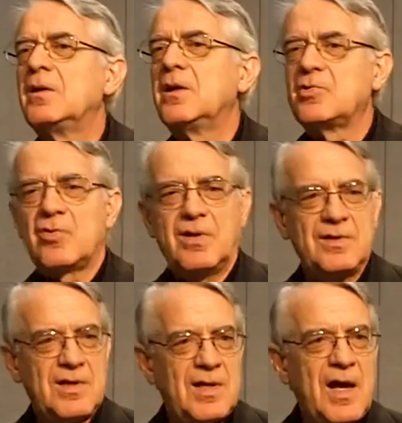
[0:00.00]

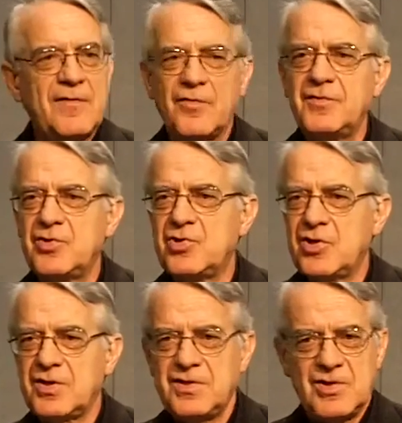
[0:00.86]
Naturally, the life of the
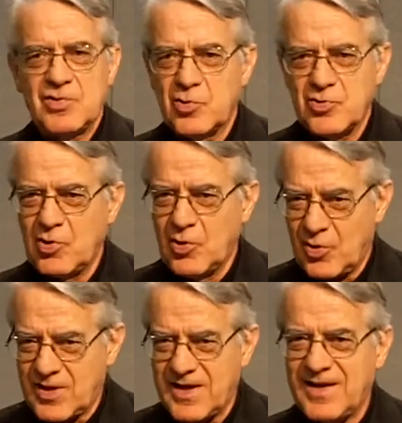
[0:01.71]
church is also
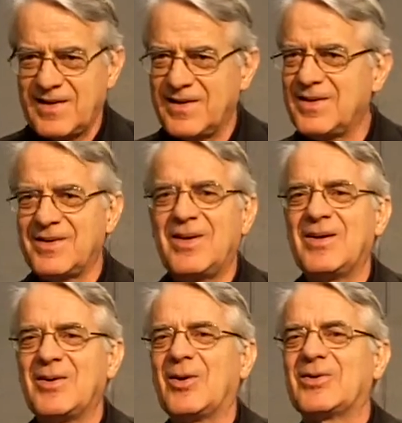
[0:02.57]
local,
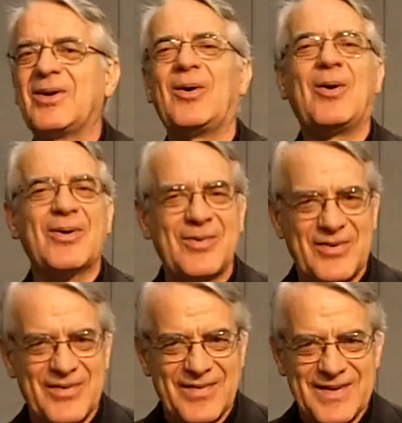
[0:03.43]
not all
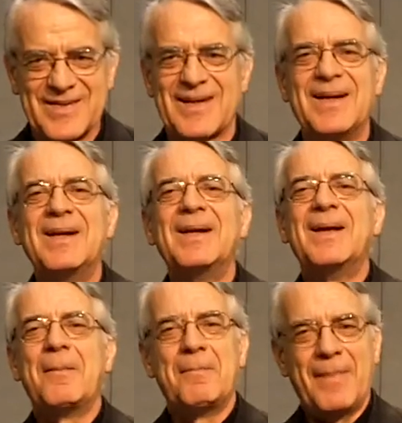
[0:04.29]
universal,
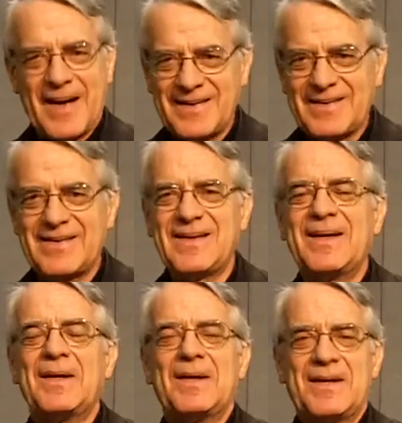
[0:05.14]
but
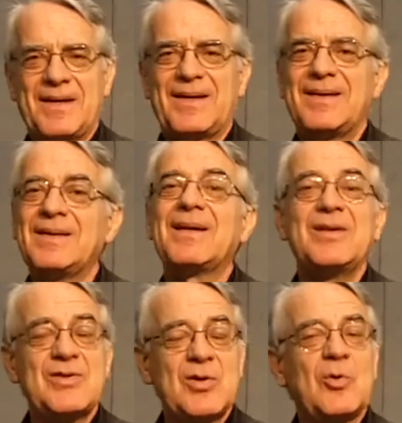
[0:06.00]

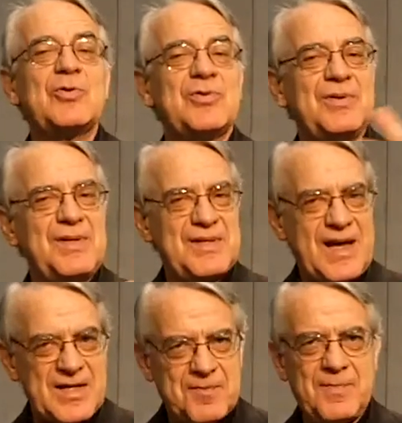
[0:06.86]
there is also this
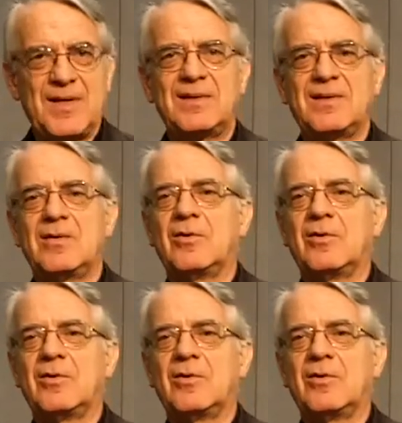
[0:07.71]
aspect